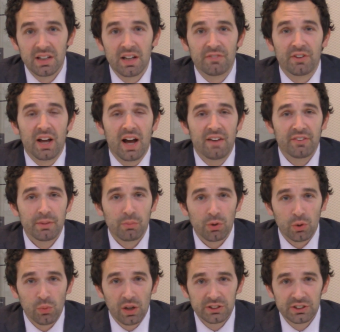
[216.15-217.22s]
If you have any more
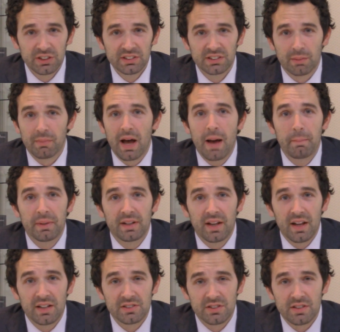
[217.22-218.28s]
questions, I'm happy to
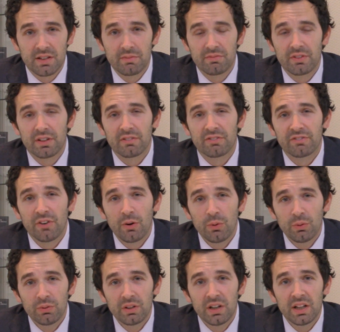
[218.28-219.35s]
answer them via
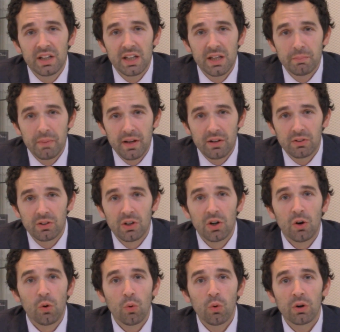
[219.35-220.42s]
phone,
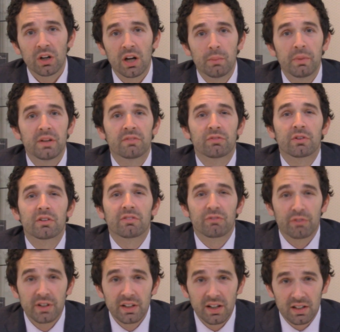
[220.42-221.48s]
email, or come in for a
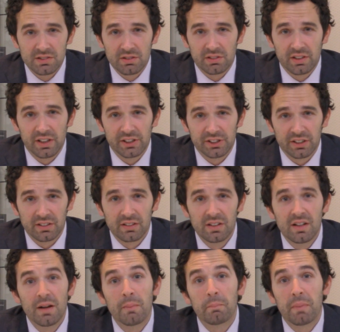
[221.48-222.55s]
free consultation.
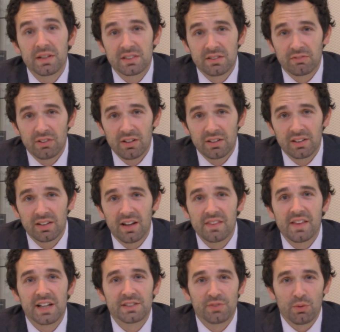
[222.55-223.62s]
Best of luck, and
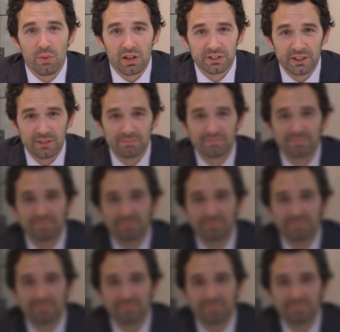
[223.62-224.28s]
thanks for watching.